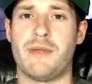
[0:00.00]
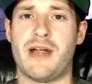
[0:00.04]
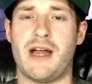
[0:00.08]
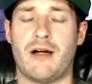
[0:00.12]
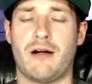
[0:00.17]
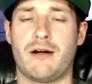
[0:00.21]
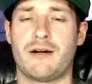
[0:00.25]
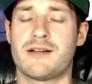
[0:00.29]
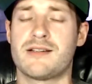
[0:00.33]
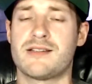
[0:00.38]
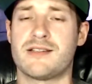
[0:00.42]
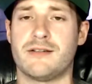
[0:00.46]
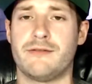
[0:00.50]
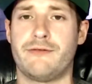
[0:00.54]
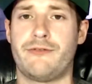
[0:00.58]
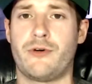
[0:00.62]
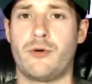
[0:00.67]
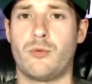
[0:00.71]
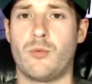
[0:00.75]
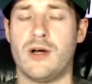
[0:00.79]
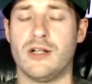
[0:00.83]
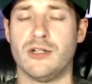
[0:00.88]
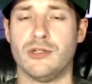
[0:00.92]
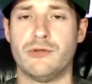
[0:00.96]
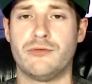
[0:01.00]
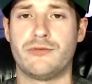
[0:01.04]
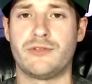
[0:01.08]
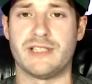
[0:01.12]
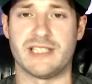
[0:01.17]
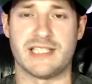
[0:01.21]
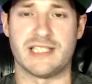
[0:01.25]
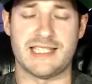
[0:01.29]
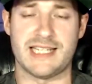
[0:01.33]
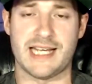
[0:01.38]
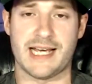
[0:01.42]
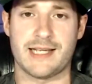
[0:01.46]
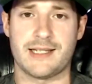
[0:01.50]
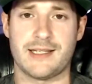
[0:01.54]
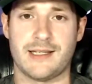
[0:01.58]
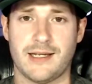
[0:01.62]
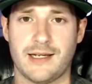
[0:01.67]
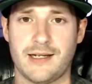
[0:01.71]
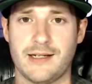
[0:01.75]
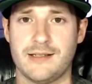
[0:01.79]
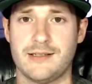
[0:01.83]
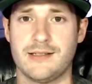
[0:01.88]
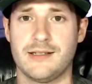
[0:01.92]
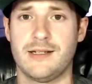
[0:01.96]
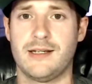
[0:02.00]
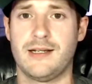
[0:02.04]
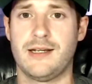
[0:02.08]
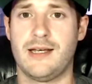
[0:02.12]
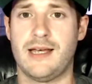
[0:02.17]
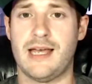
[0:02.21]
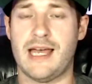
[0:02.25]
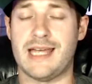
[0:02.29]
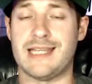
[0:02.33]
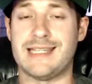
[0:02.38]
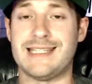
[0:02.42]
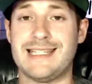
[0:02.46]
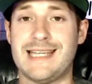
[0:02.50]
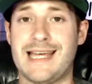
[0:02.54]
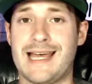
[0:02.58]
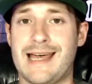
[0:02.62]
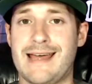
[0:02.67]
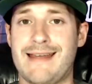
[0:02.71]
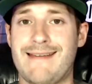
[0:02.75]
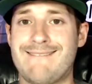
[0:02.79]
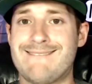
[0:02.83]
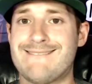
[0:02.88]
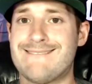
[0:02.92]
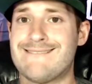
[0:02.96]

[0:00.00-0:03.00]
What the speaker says: Erickson for well over a decade, and yet